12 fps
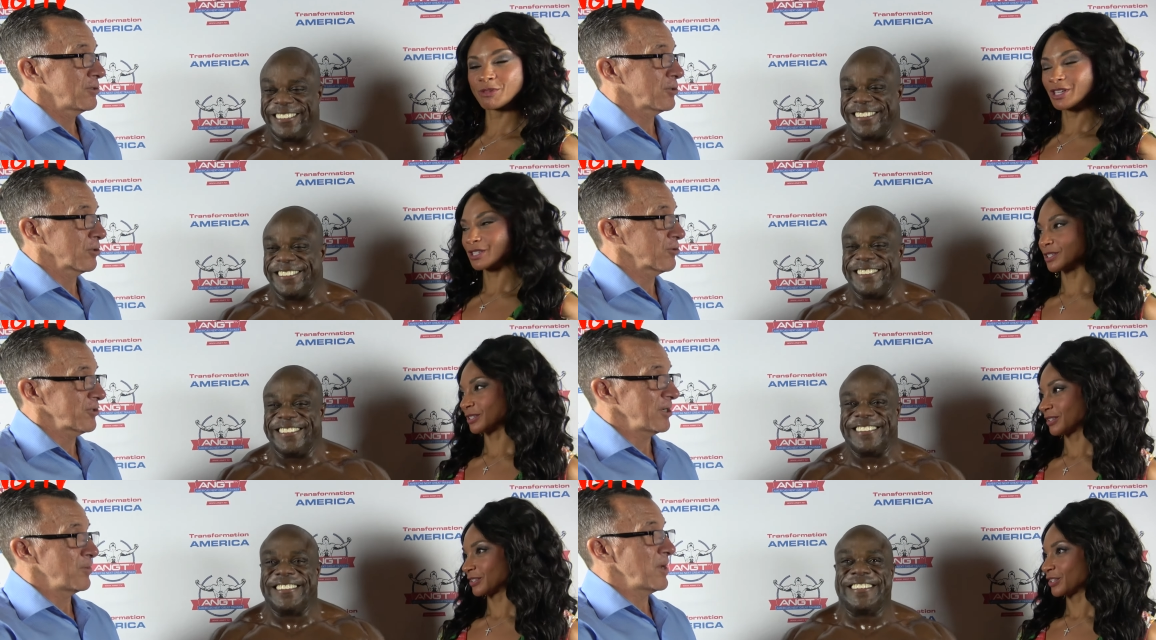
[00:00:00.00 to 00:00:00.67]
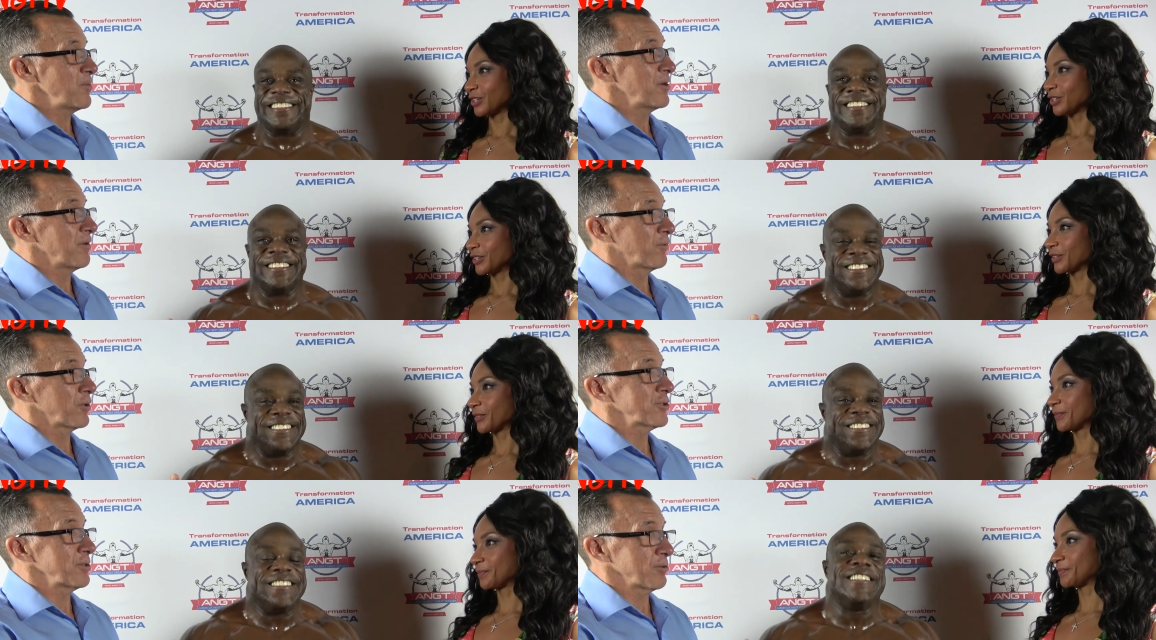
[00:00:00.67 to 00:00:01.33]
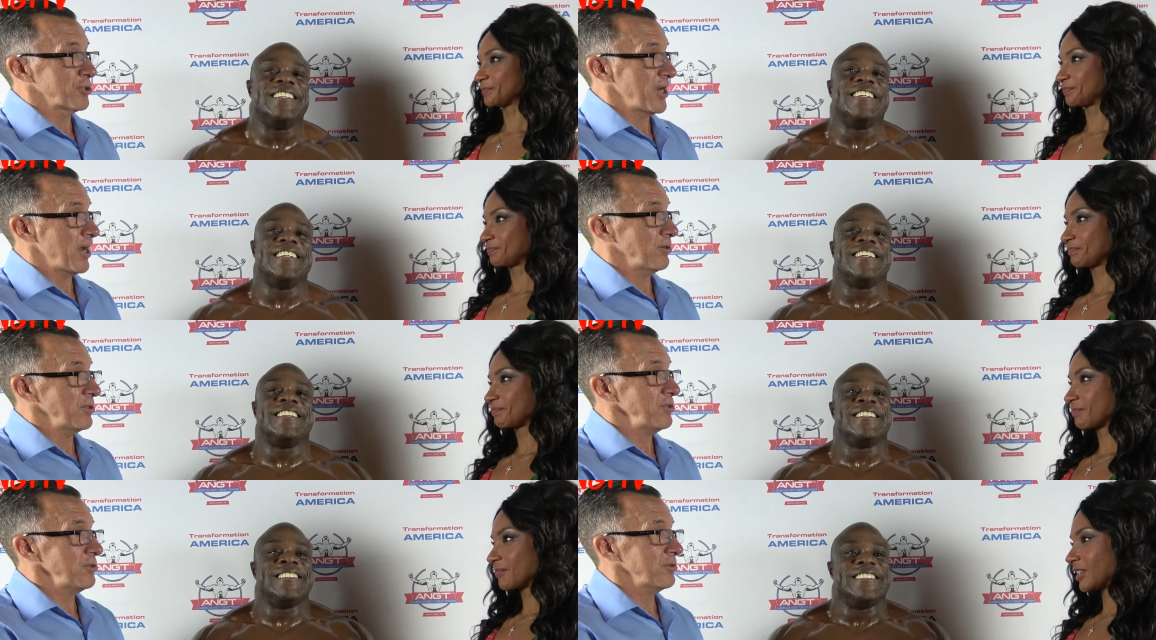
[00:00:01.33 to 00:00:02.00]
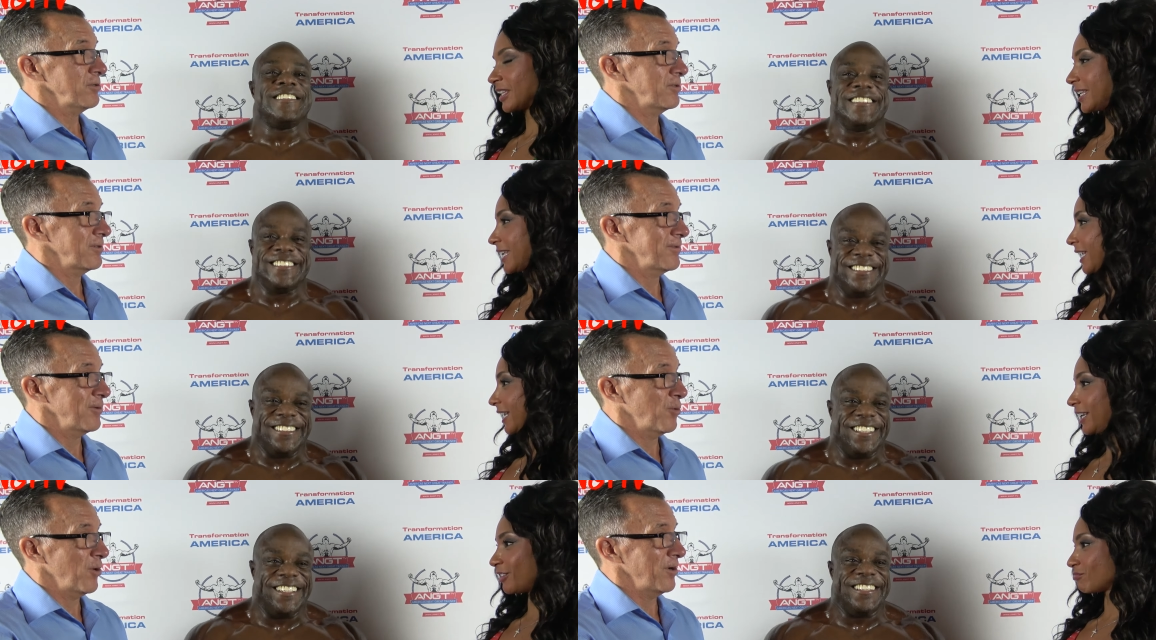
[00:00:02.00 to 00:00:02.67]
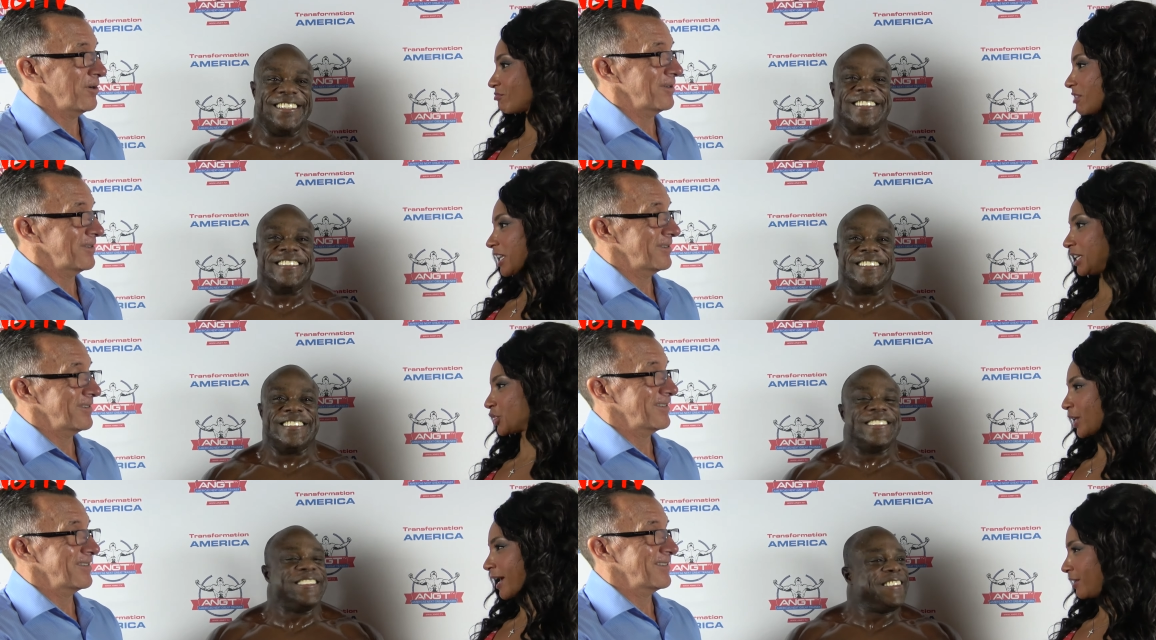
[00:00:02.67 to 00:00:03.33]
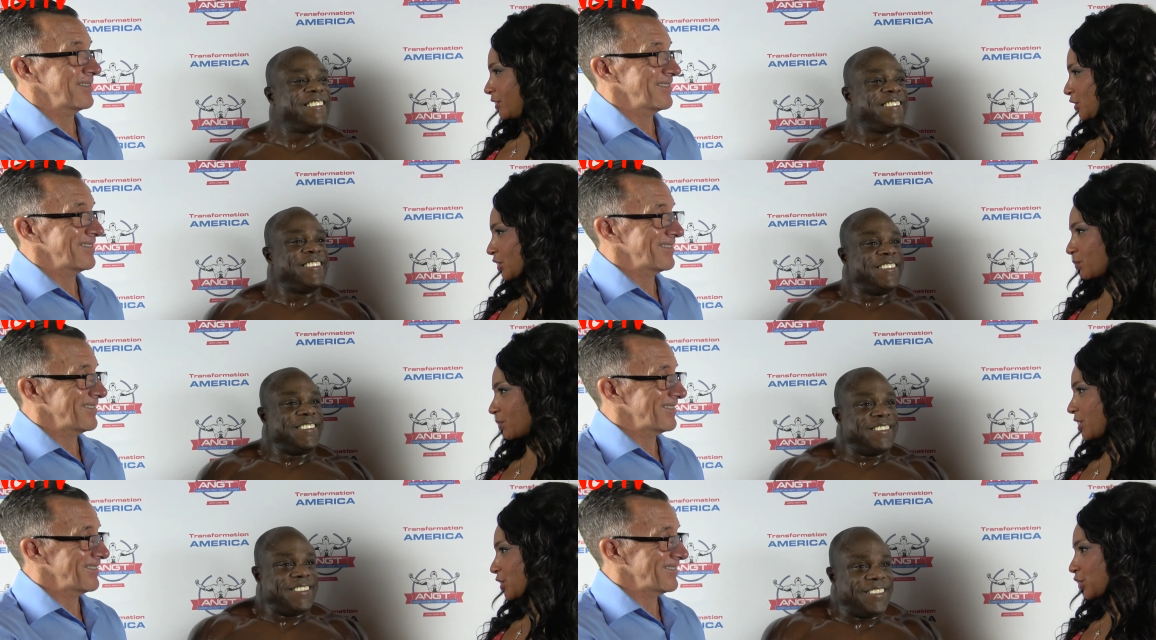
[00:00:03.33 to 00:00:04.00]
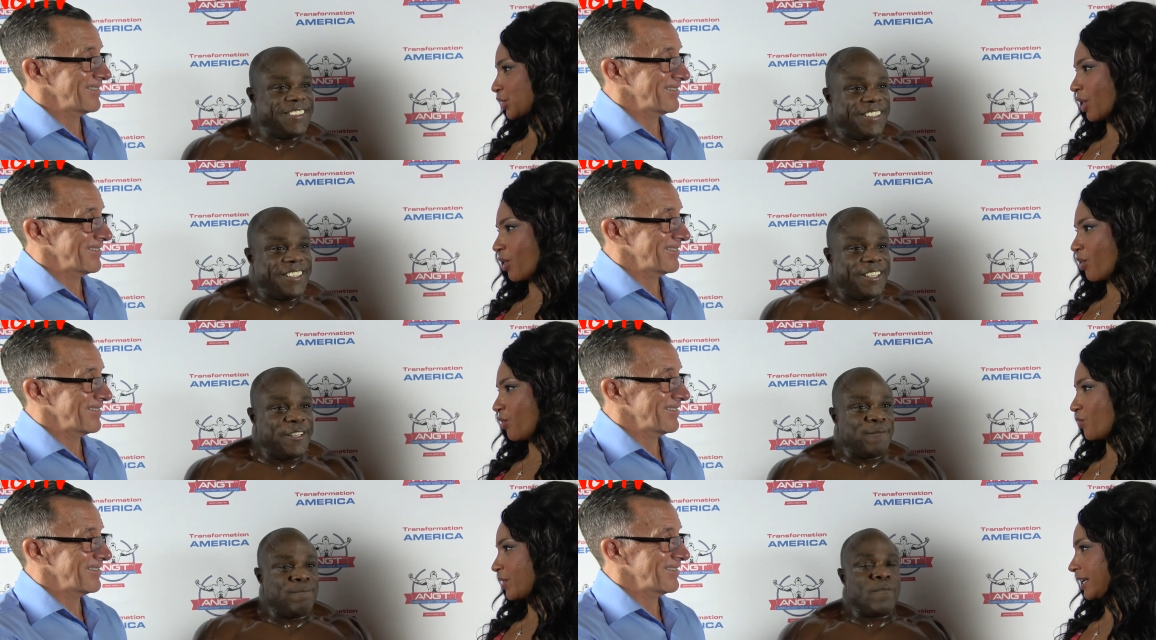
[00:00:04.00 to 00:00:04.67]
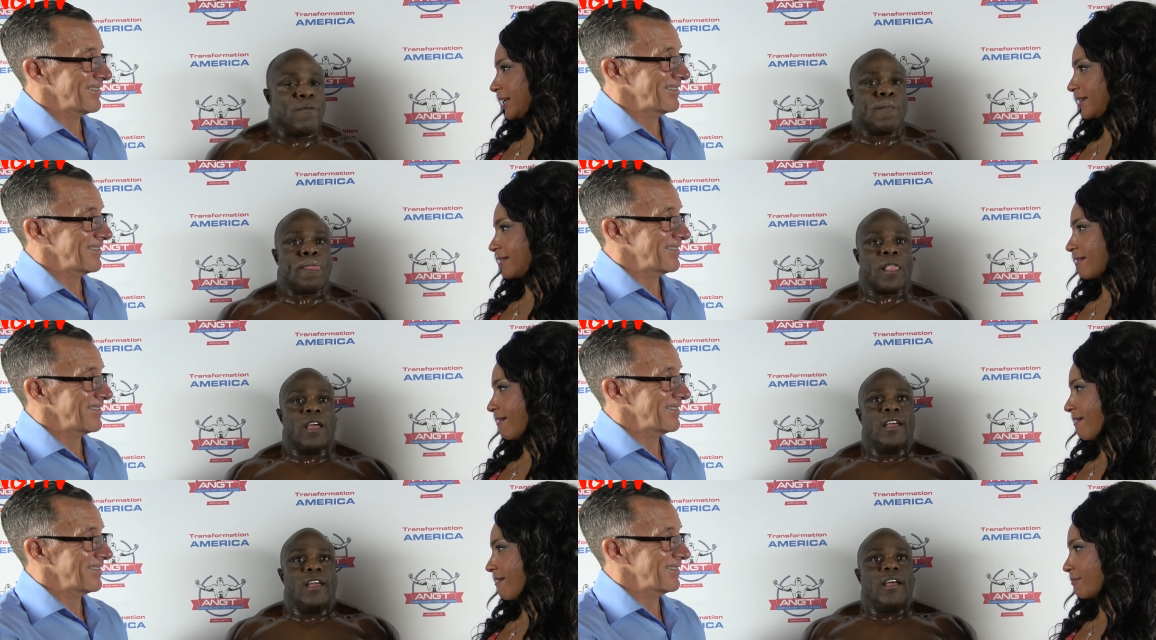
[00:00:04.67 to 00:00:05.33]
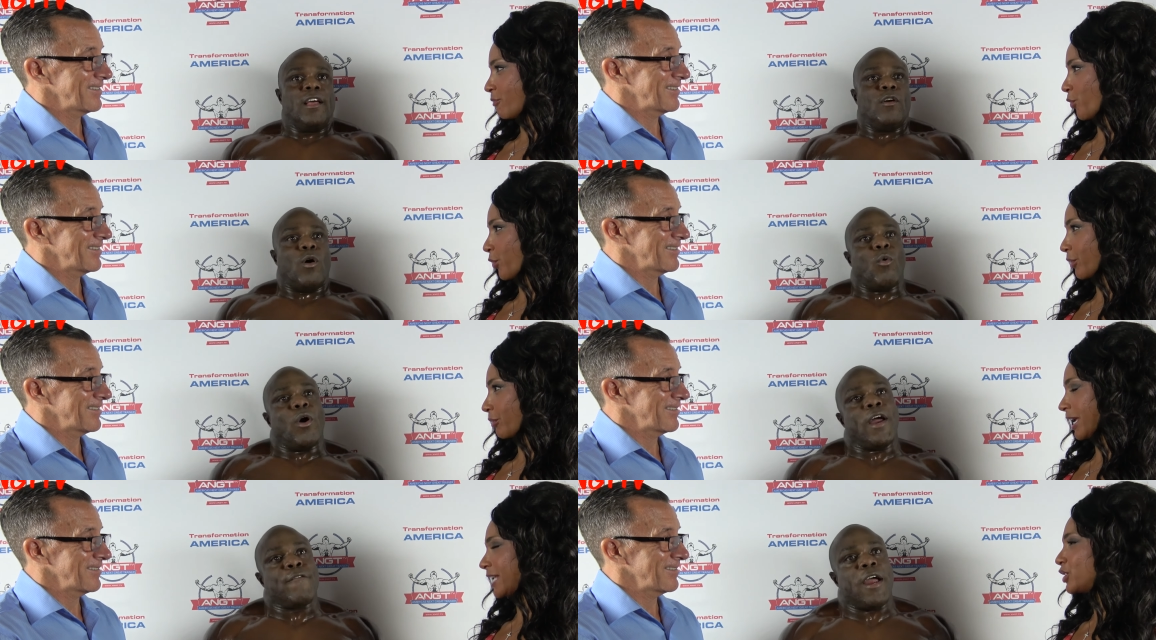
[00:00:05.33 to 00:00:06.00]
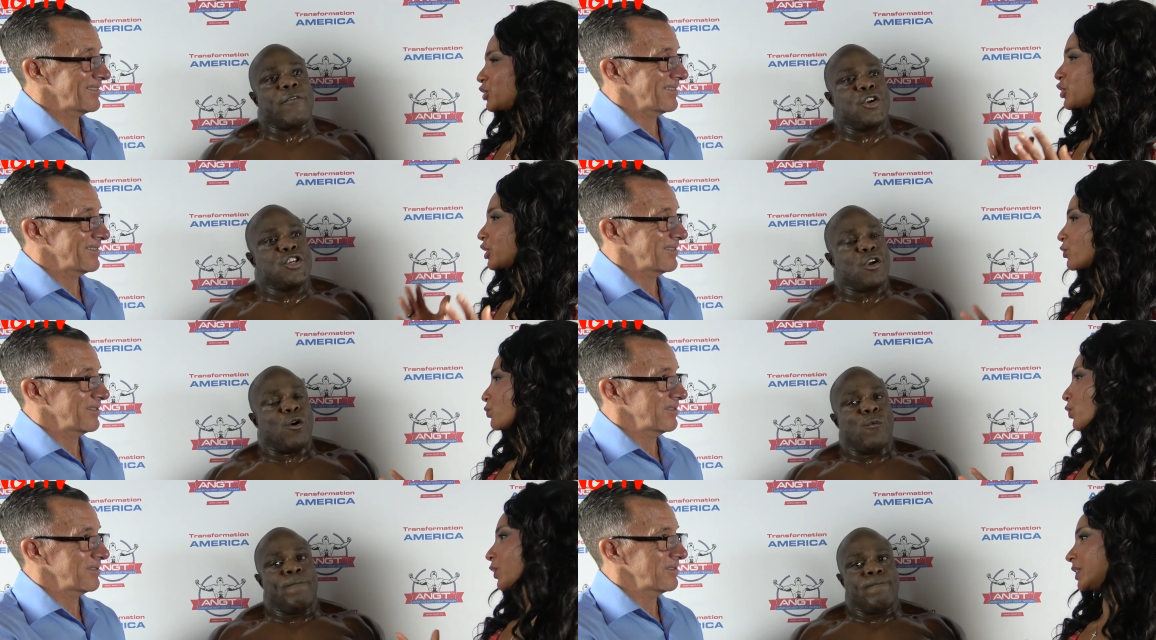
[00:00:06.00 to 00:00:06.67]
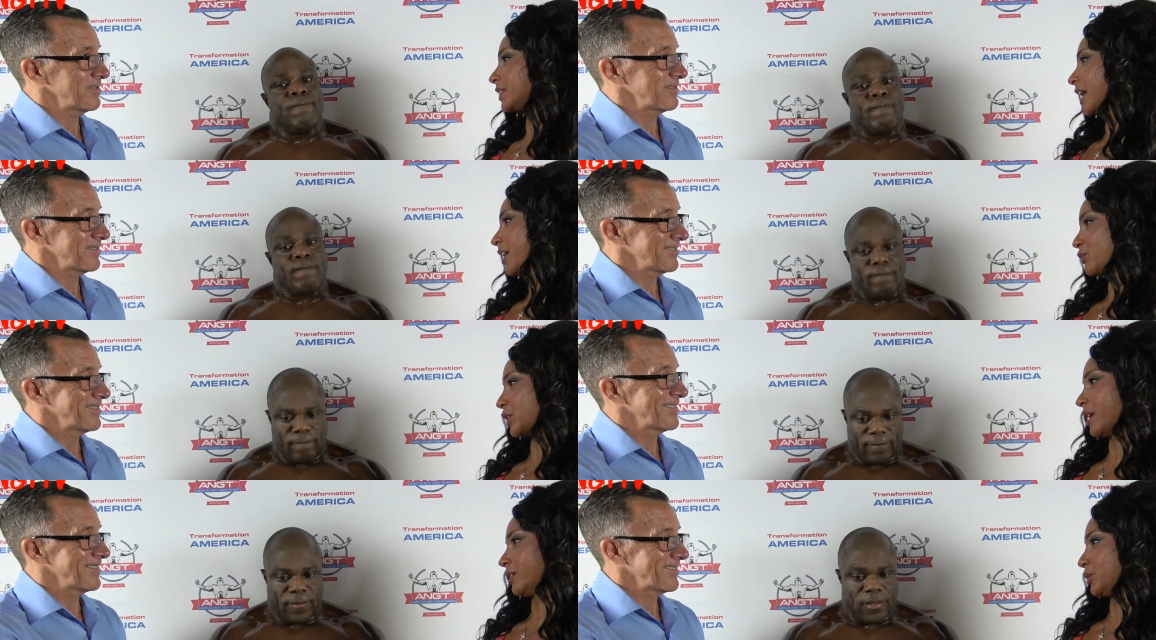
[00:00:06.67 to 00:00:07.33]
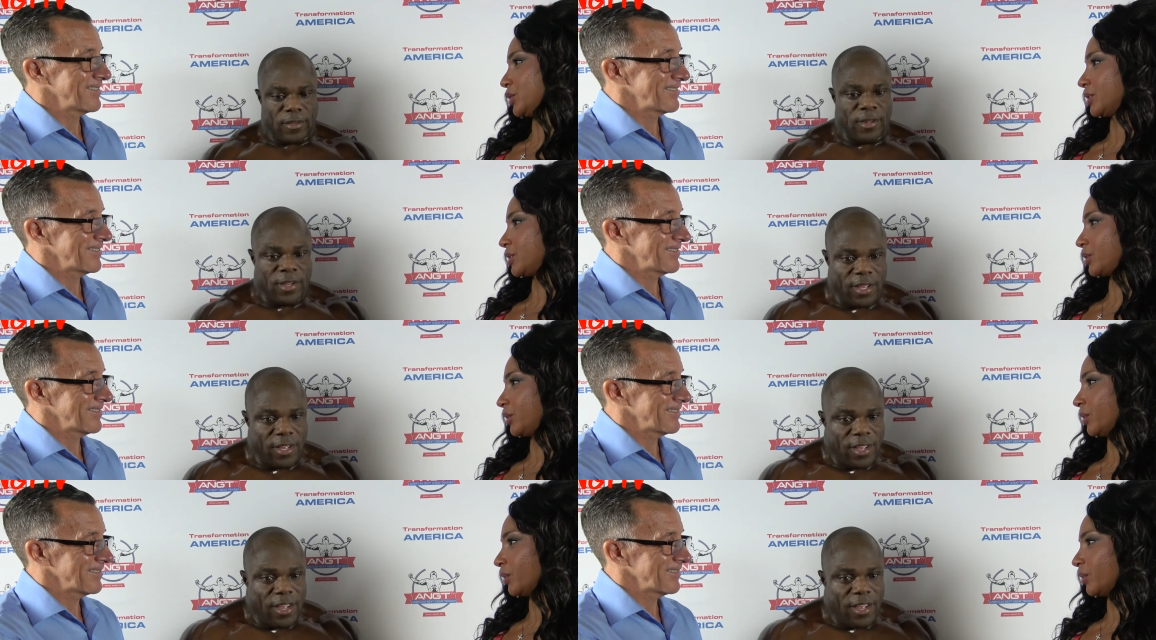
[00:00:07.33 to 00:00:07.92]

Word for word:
Speaker 1: So, Christina, maybe an adversity or challenge? Any uh,
Speaker 2: any challenges with the show? Any um, or every, in every general show. and life challenges too?